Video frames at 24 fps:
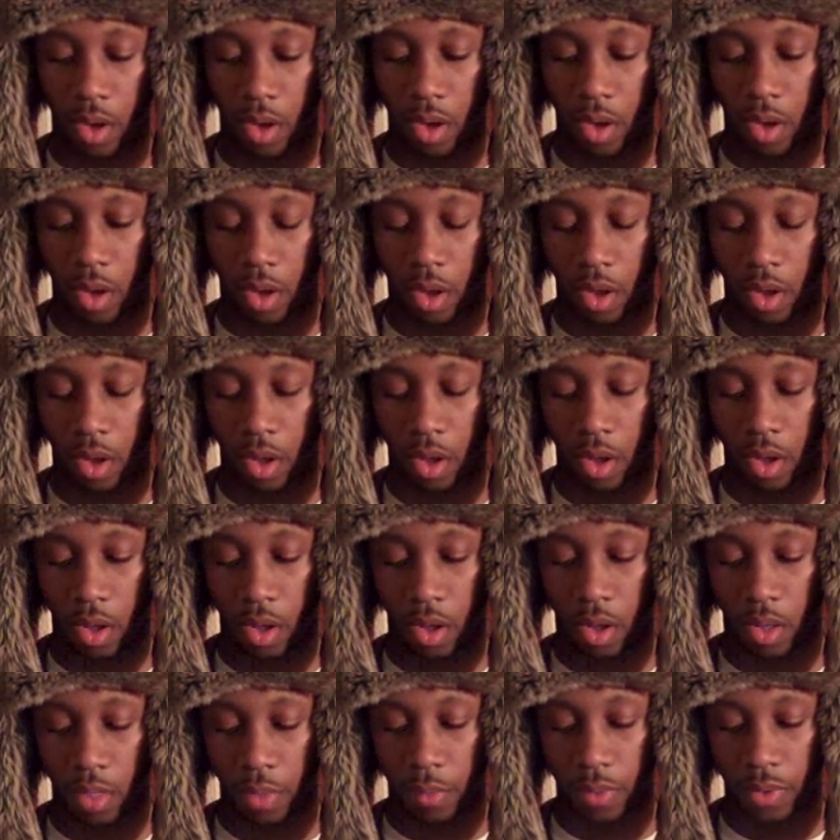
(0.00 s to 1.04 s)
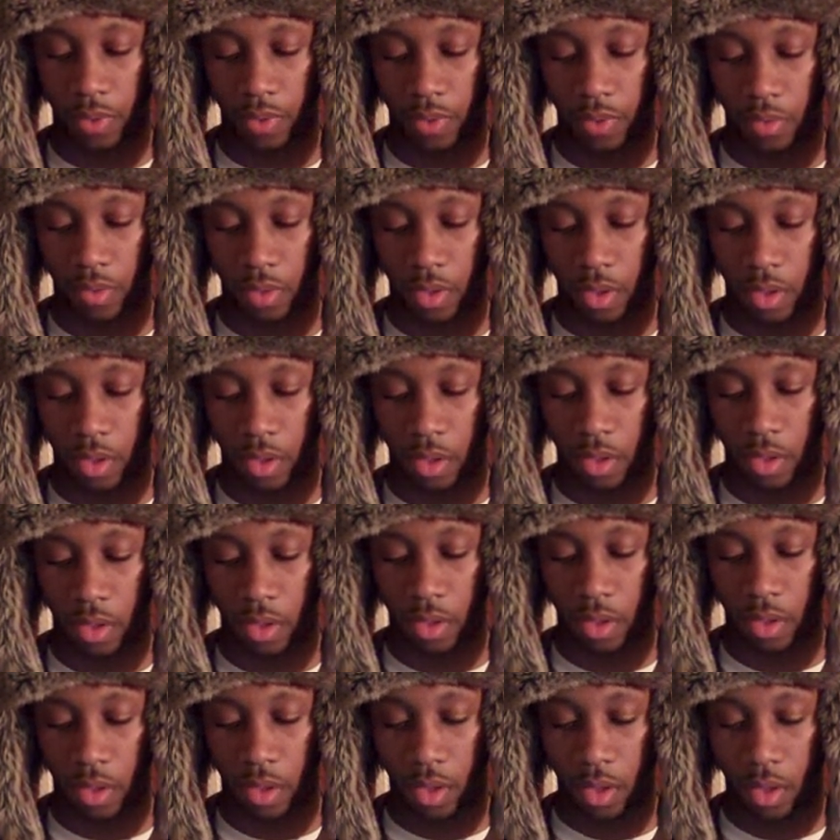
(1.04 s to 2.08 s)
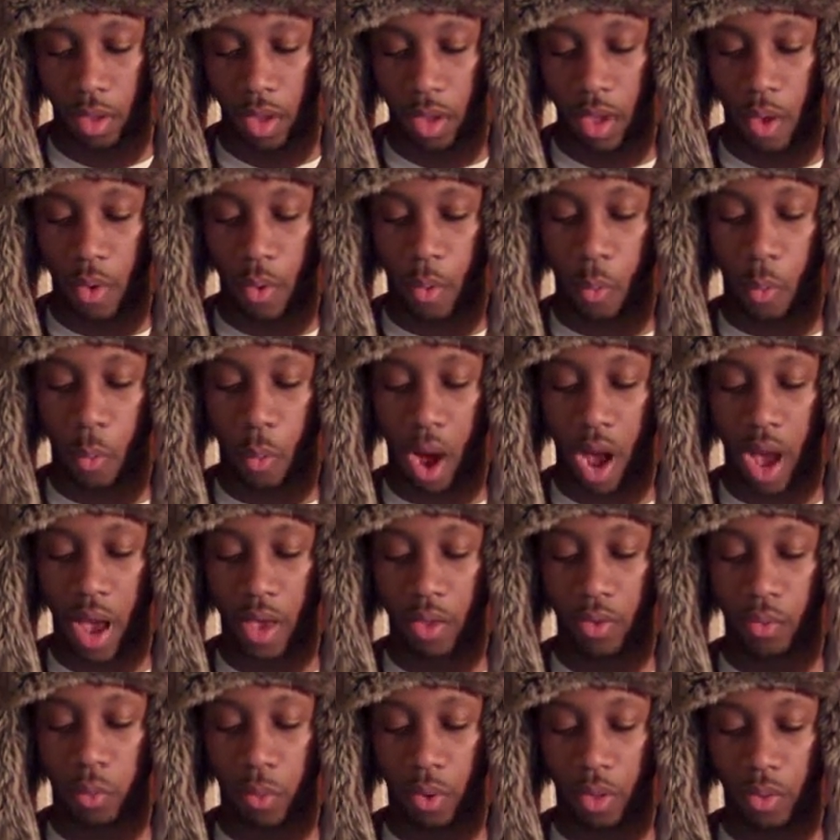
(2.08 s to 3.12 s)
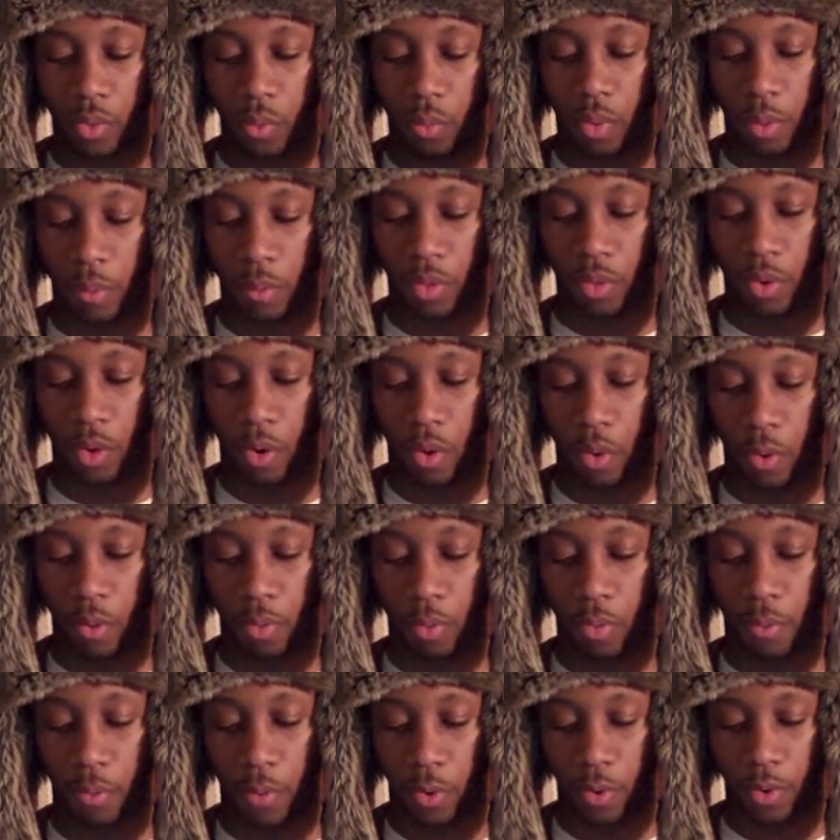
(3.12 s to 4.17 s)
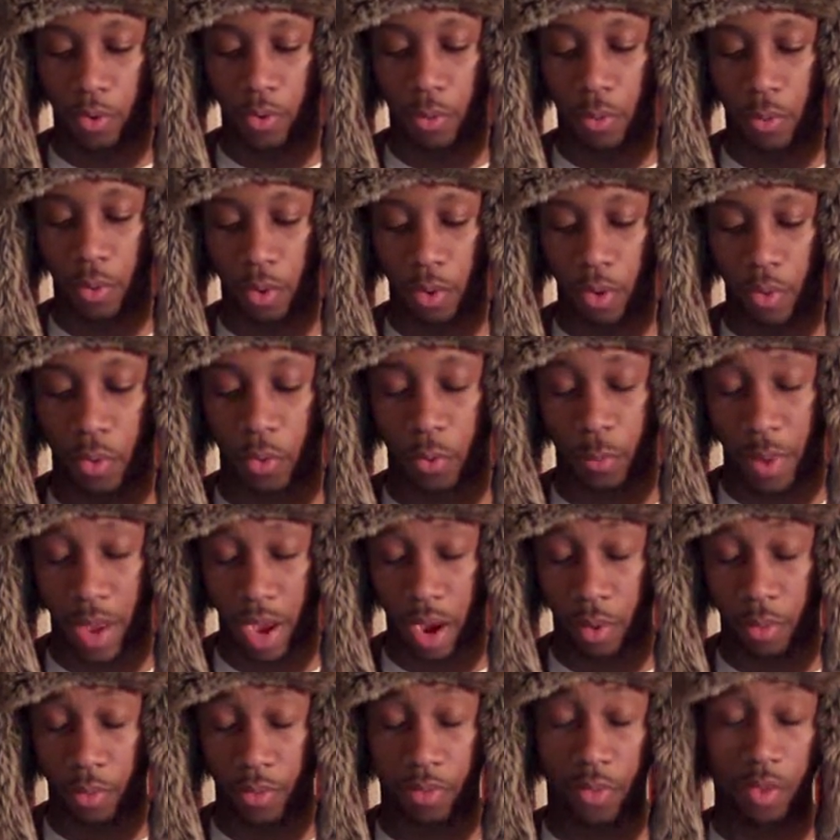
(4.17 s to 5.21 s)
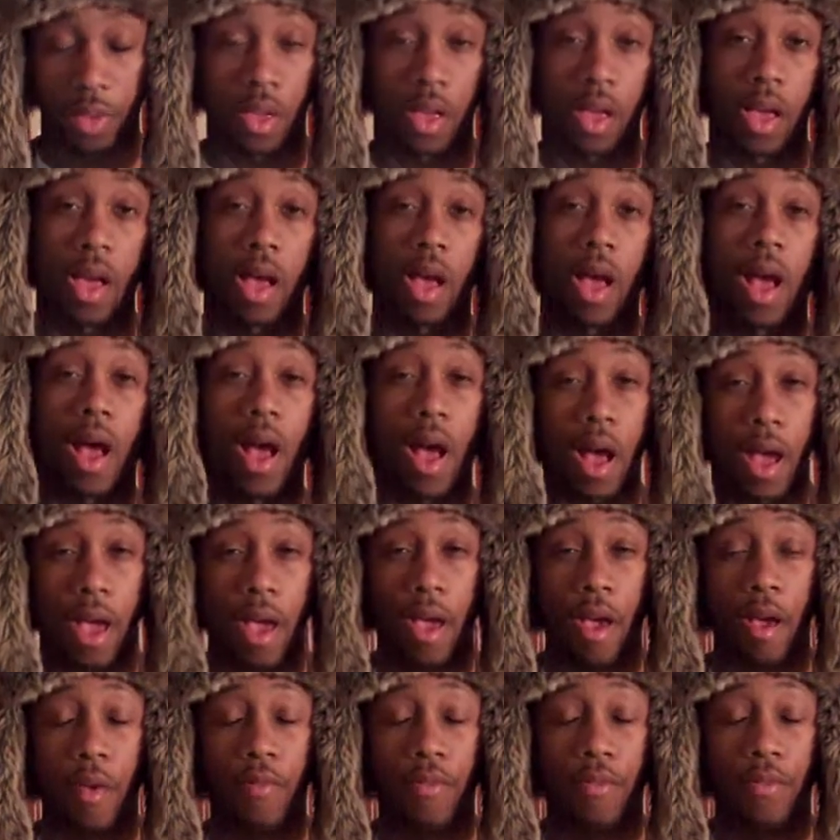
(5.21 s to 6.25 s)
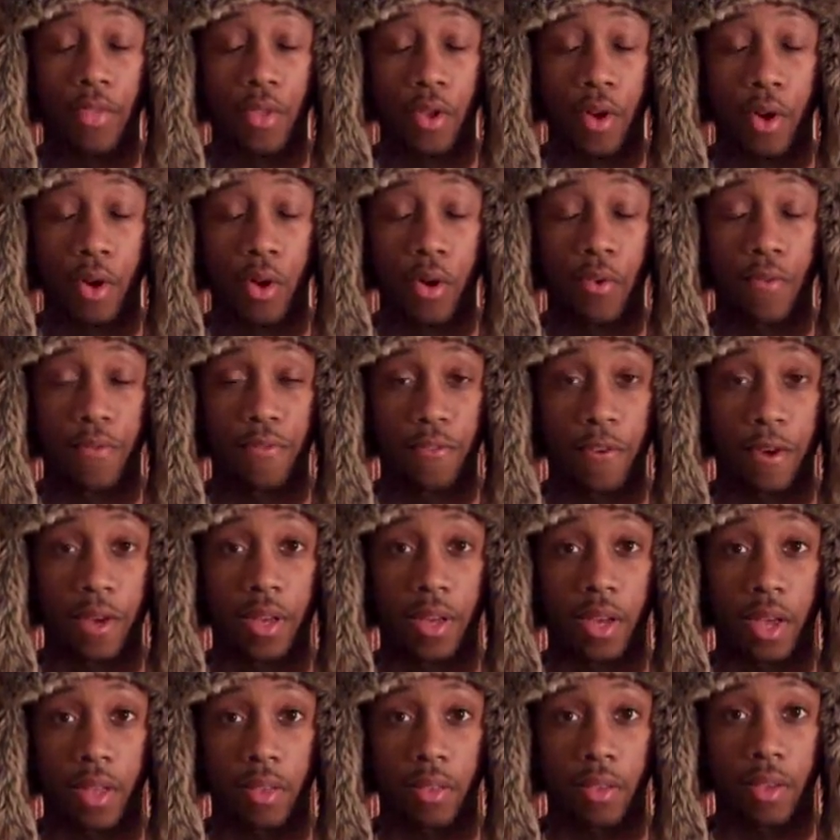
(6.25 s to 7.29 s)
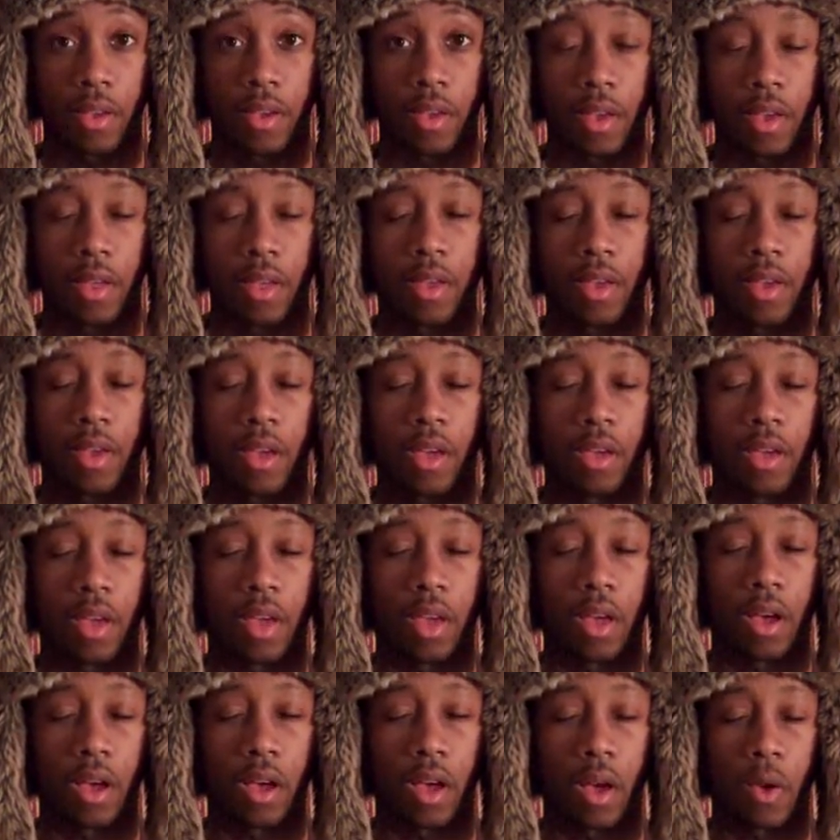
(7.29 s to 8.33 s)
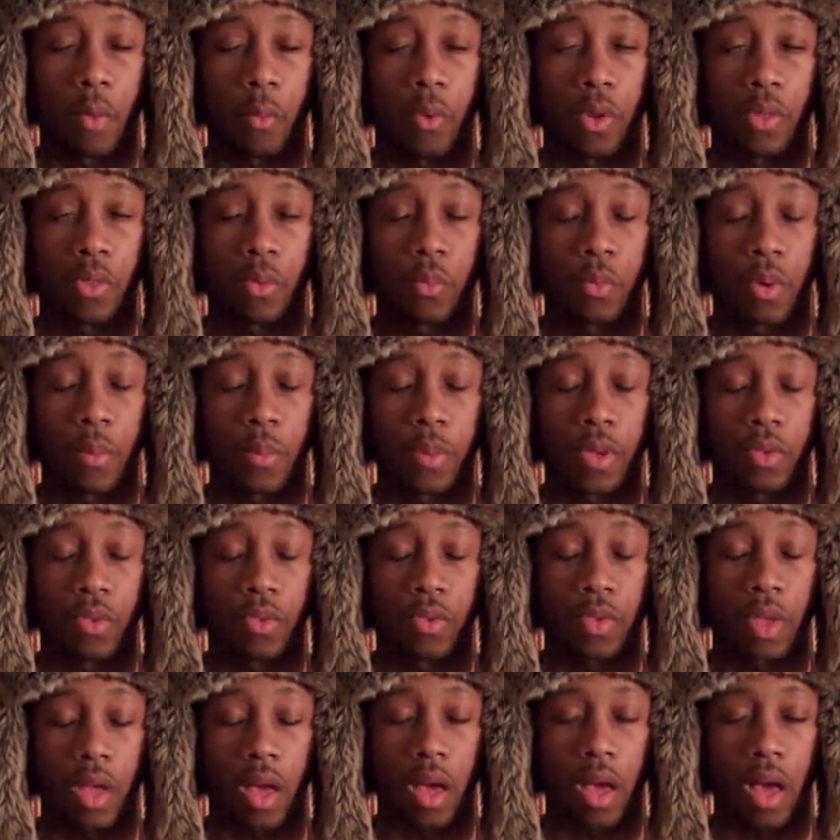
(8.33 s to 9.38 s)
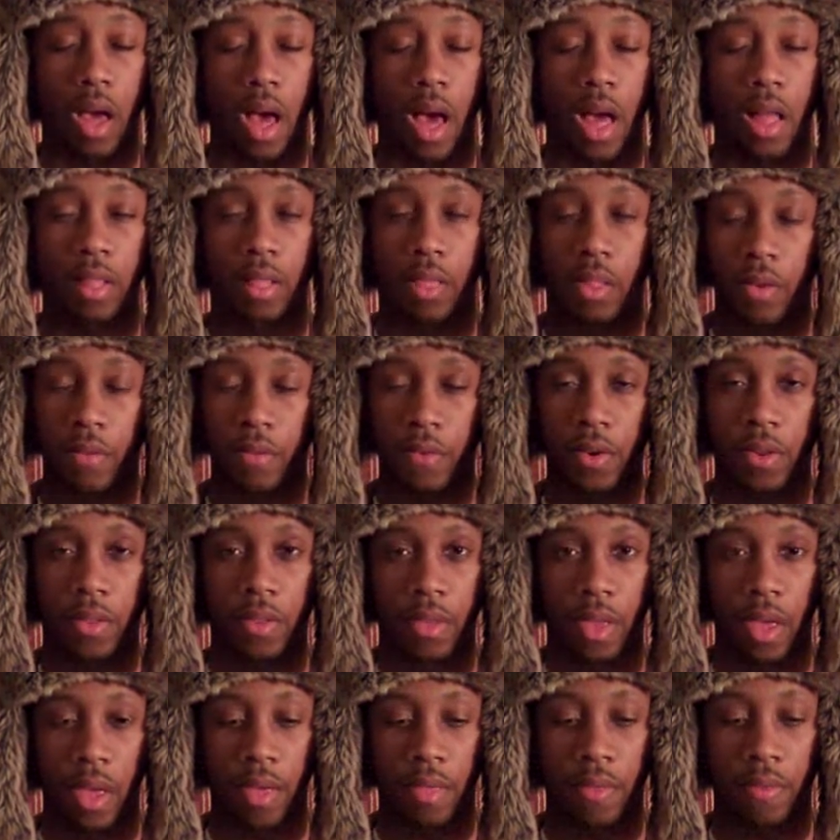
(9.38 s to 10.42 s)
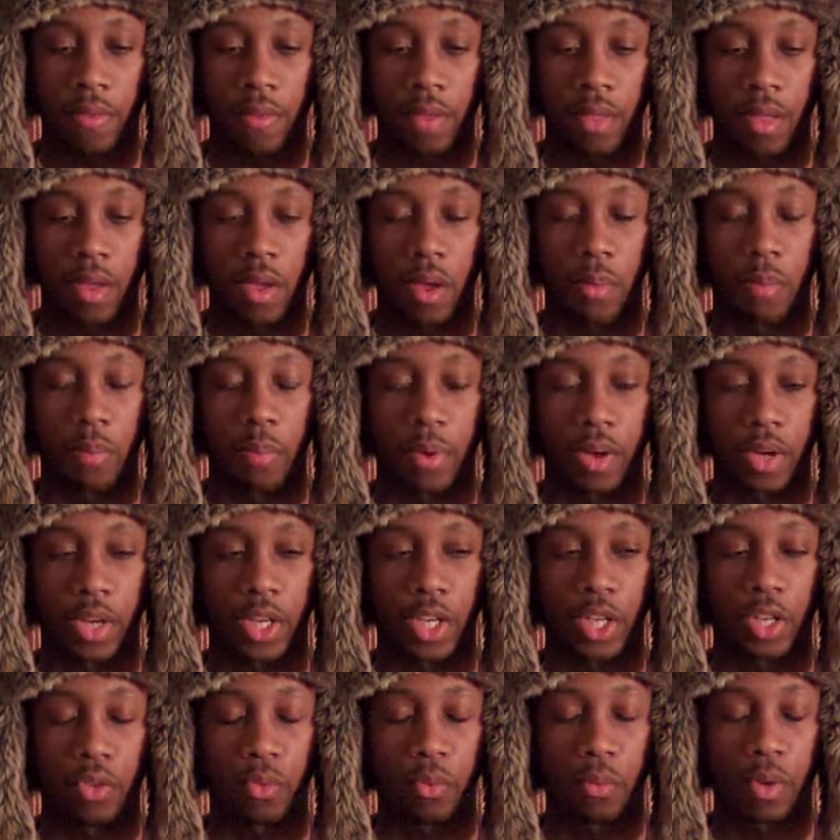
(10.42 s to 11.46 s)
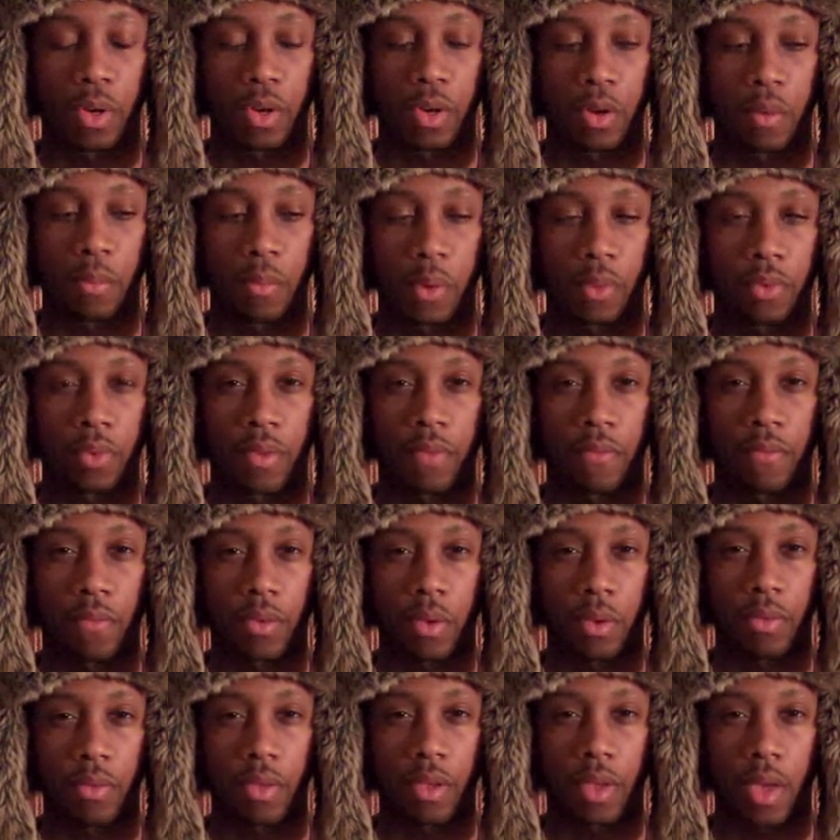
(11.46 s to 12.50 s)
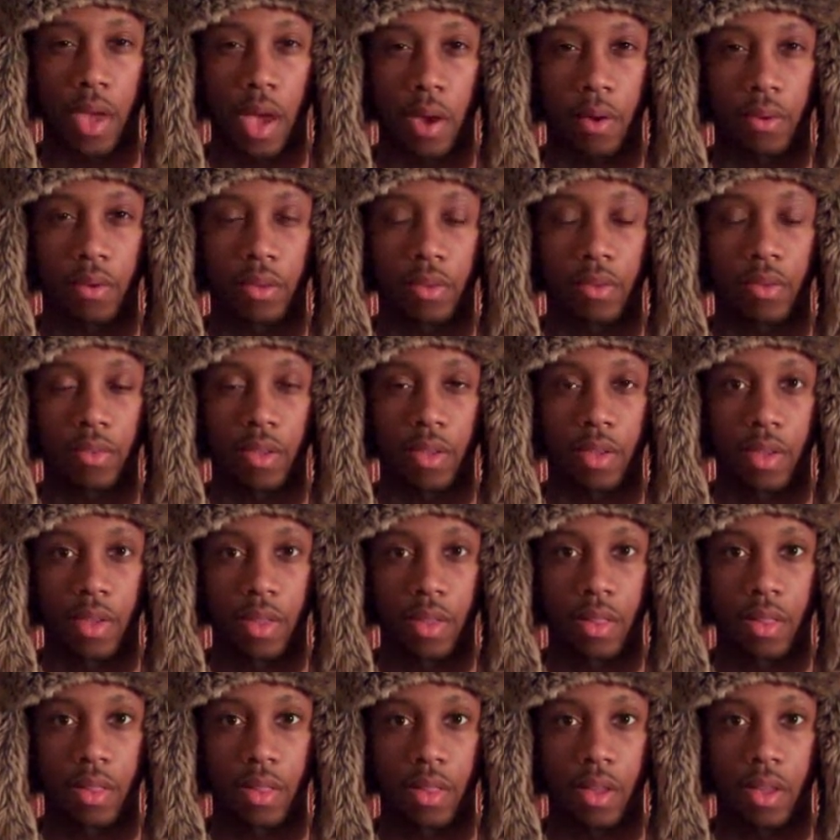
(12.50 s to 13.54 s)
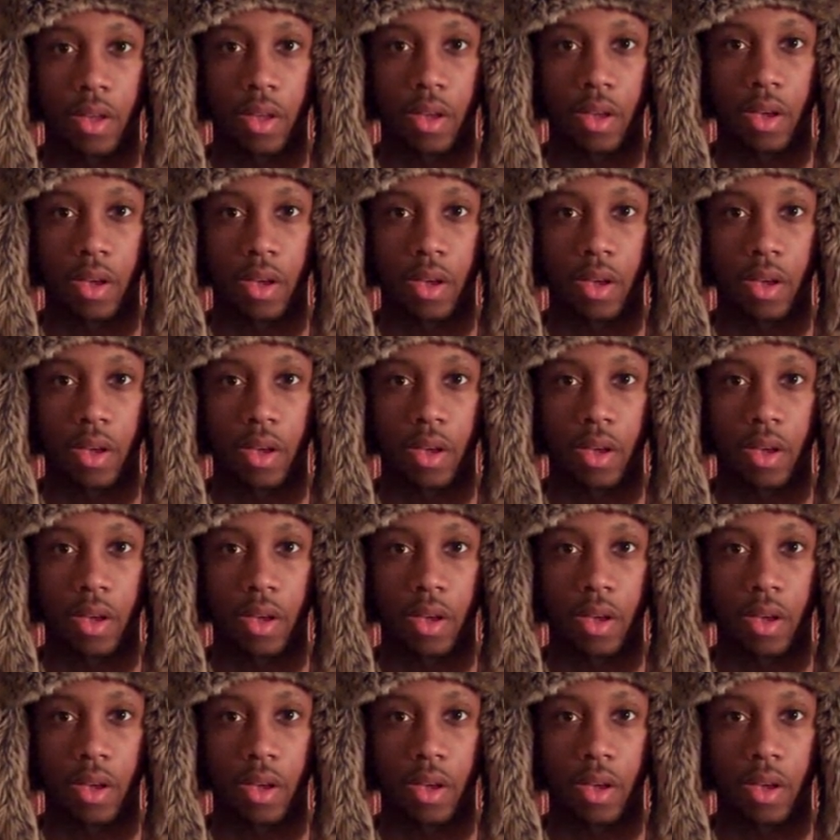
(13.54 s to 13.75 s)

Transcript: Let me see. Why is Wonder Woman the only person with those powers? I have no freaking idea. Wonder Woman is, I love her to death, but she's one of the most confusing characters in